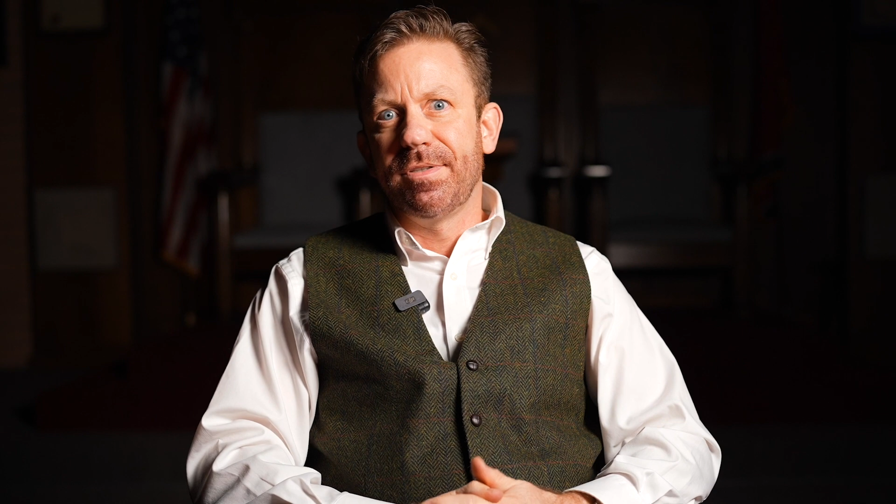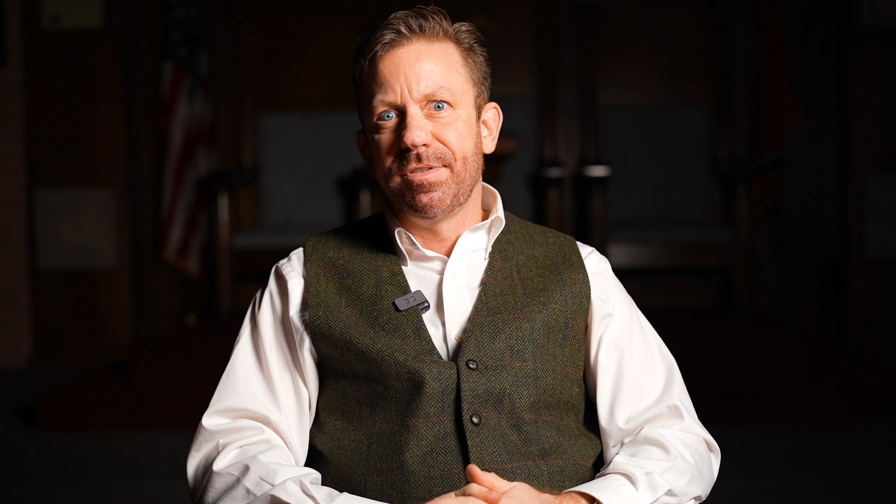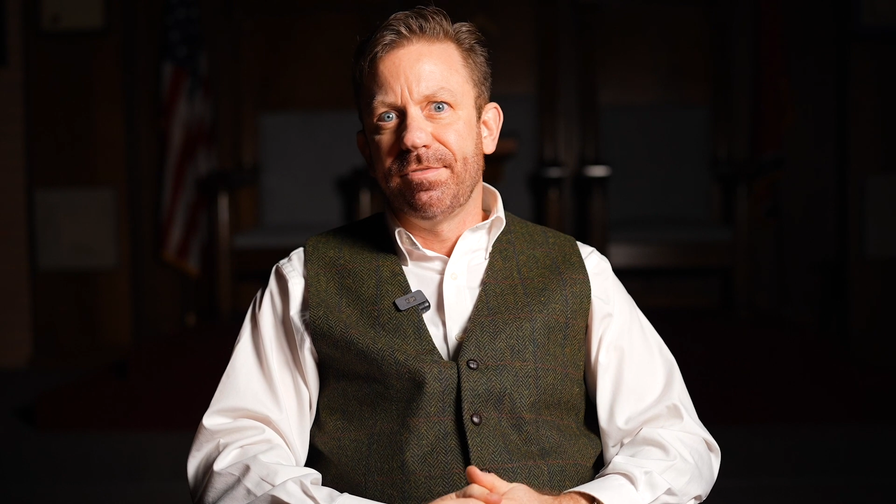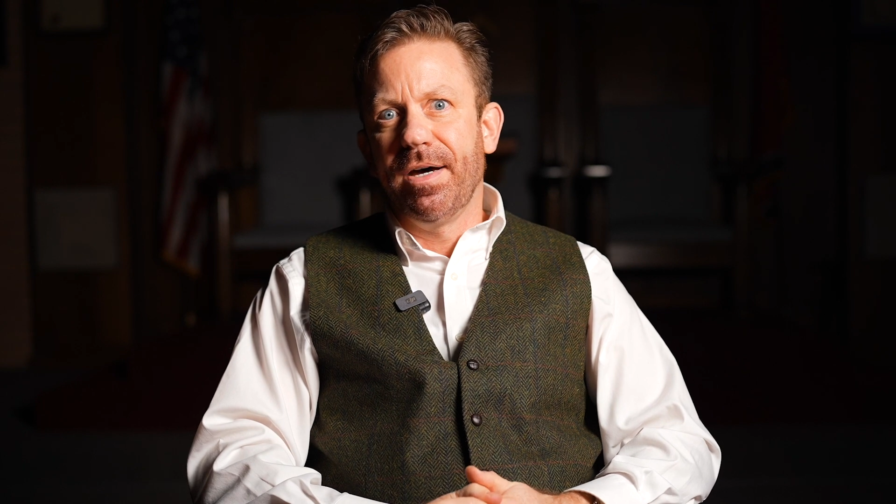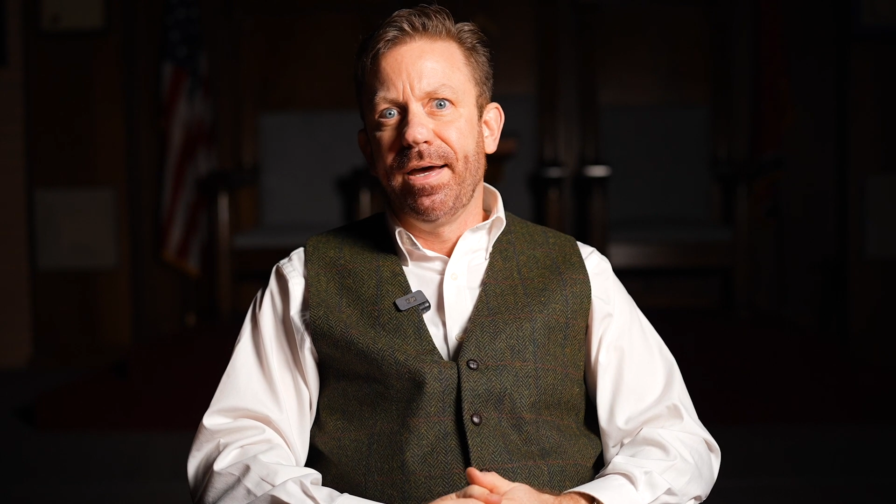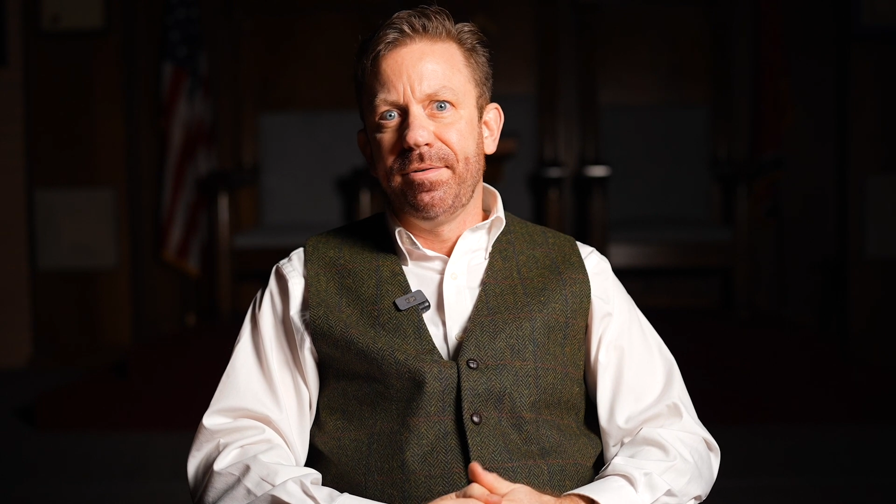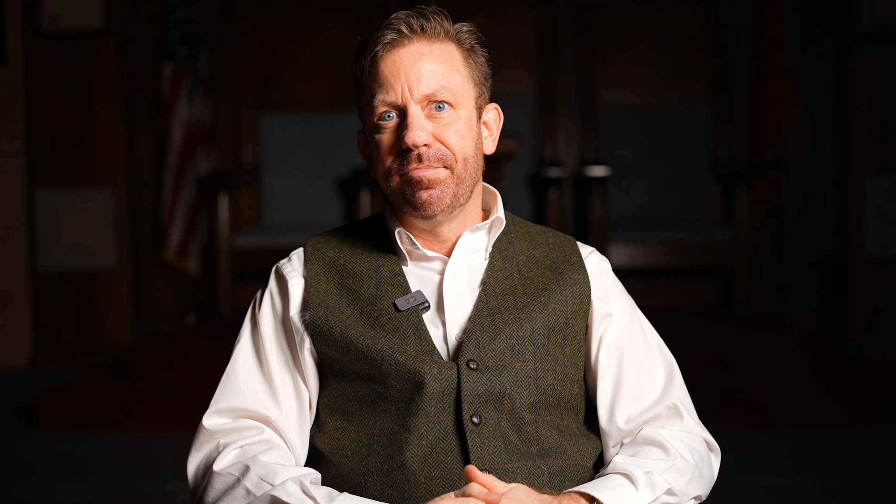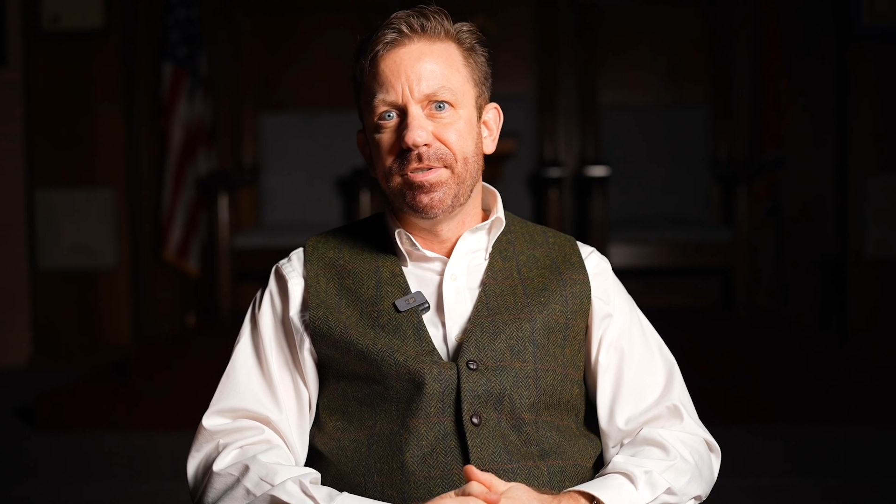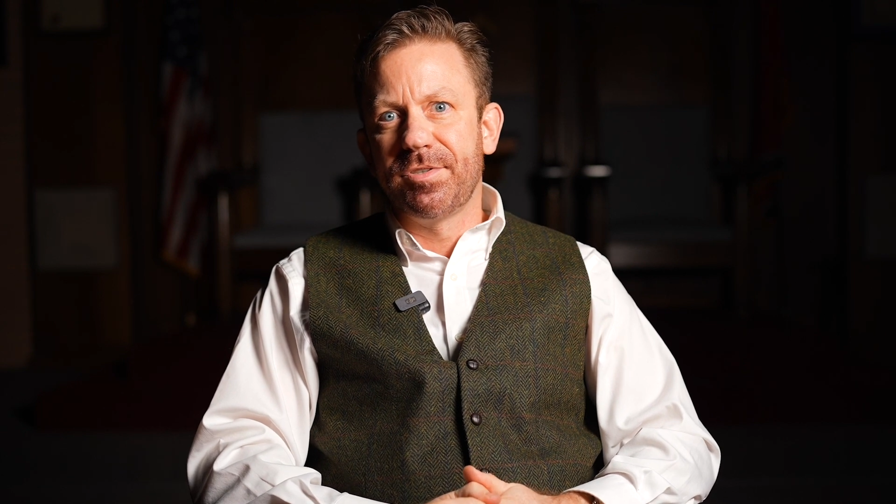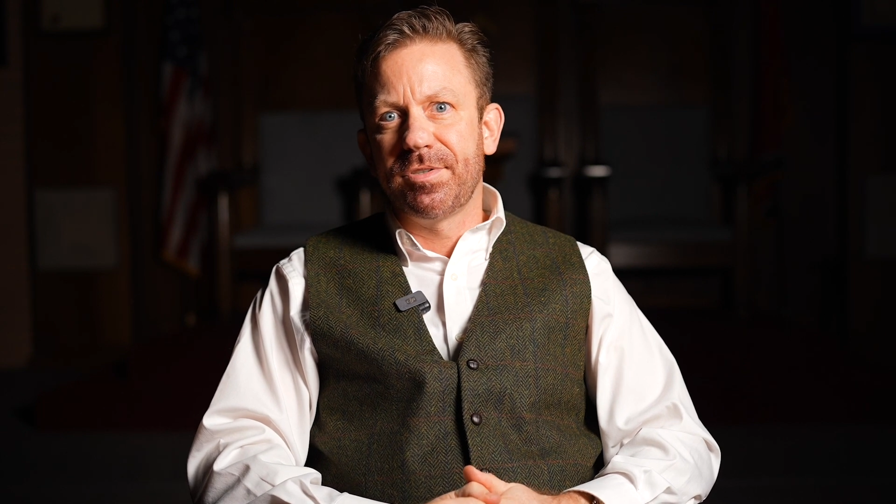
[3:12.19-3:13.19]
divine
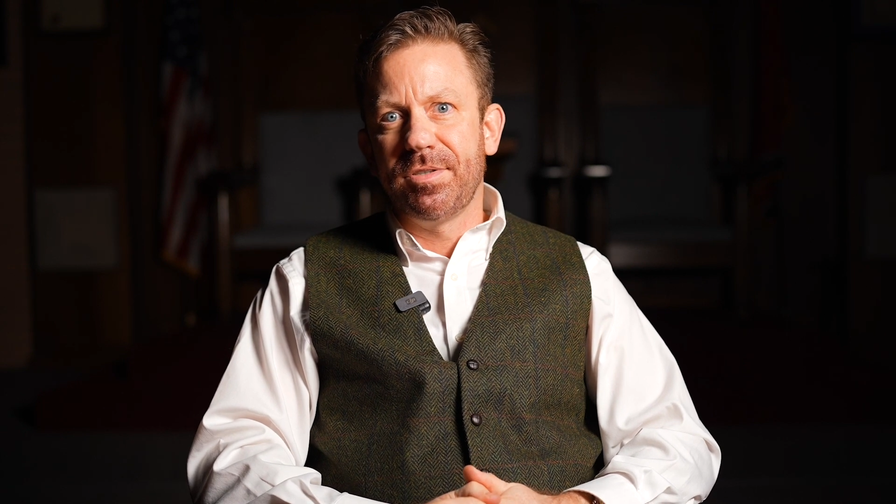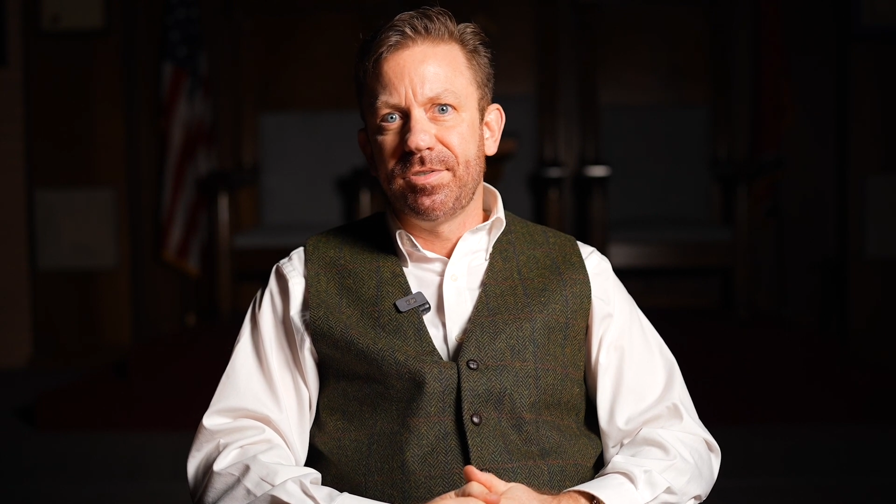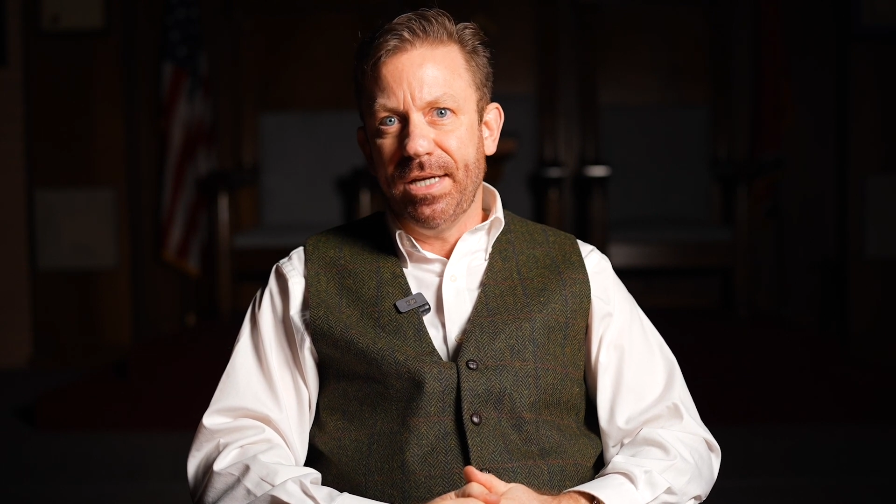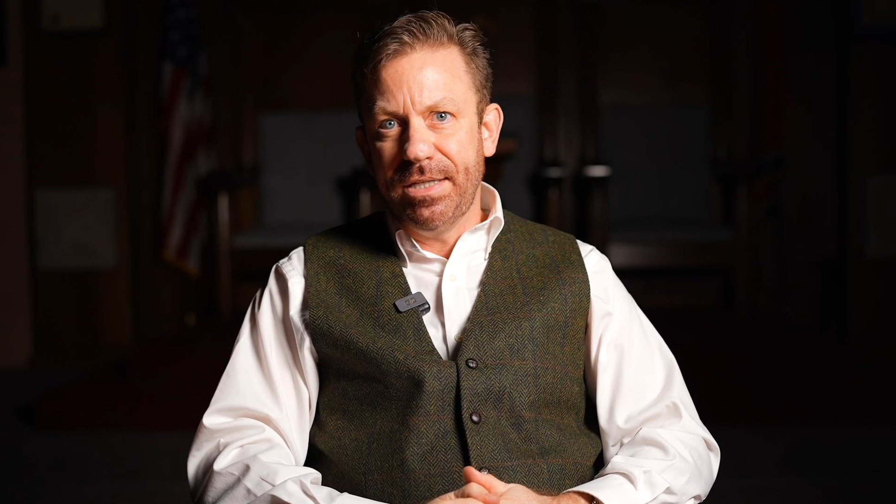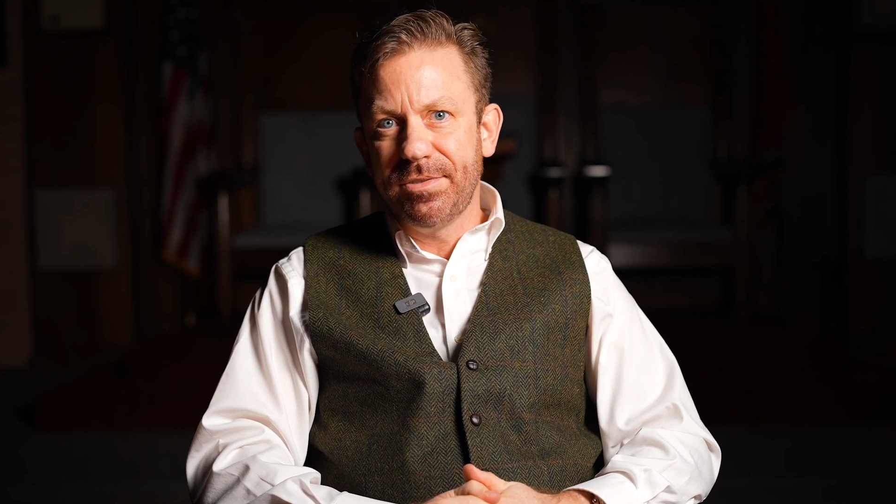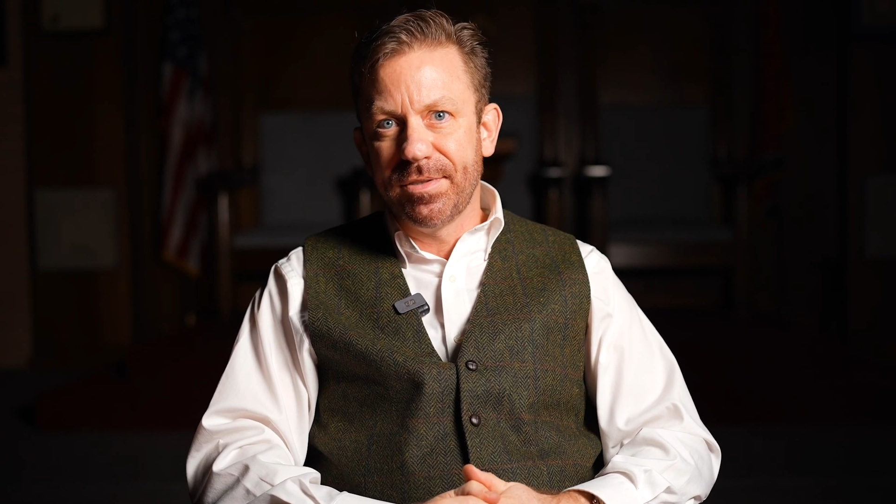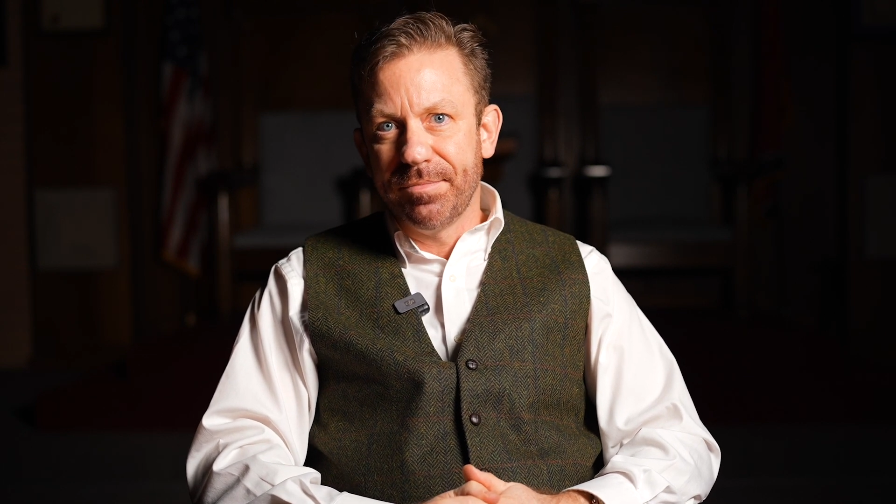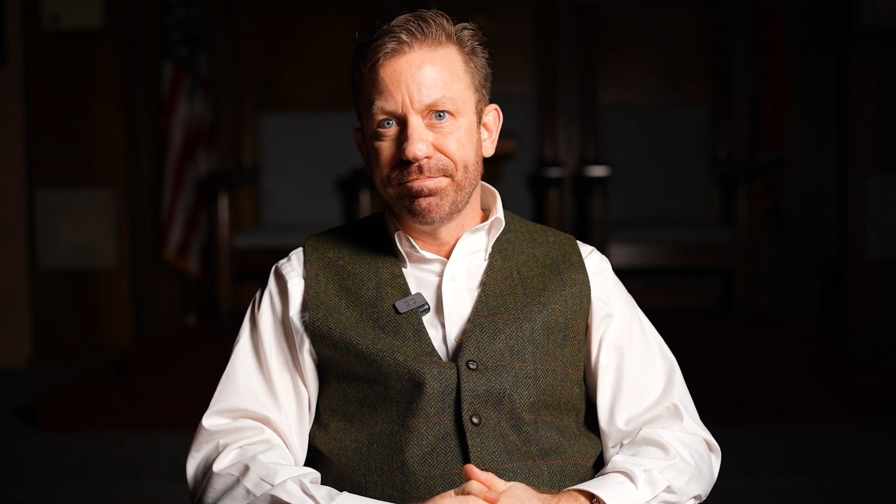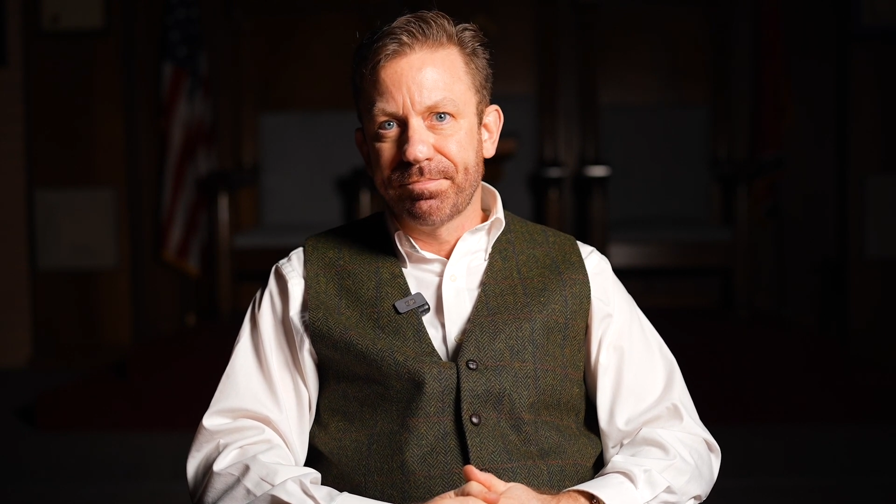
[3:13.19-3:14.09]
which changed them.